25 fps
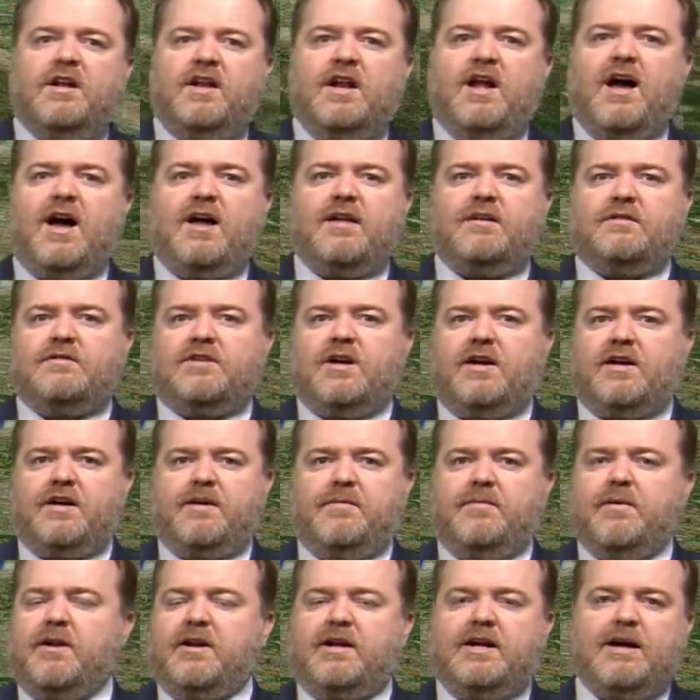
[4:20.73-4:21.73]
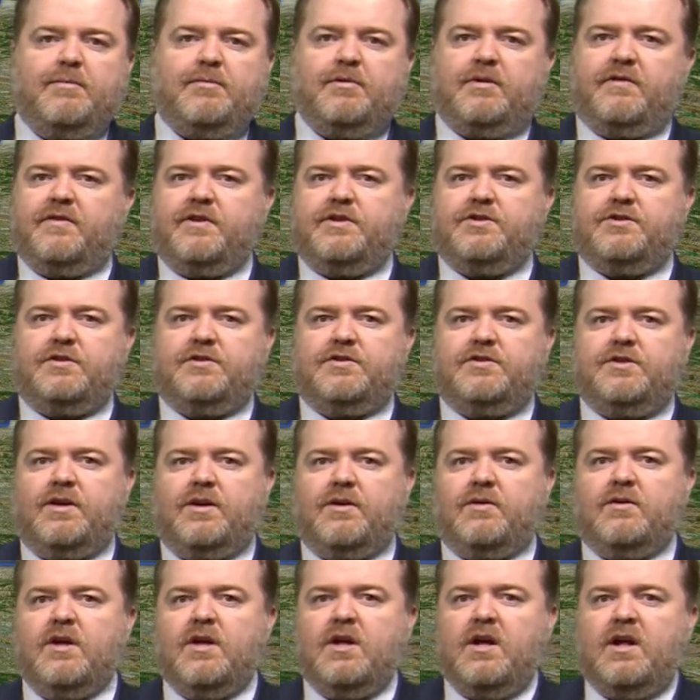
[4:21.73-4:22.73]
not talking about a couple of inches
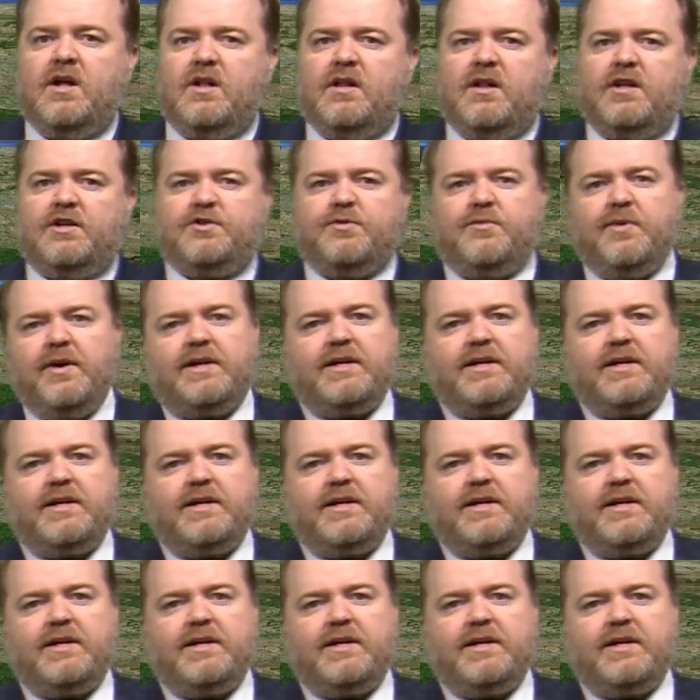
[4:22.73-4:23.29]
here. Let's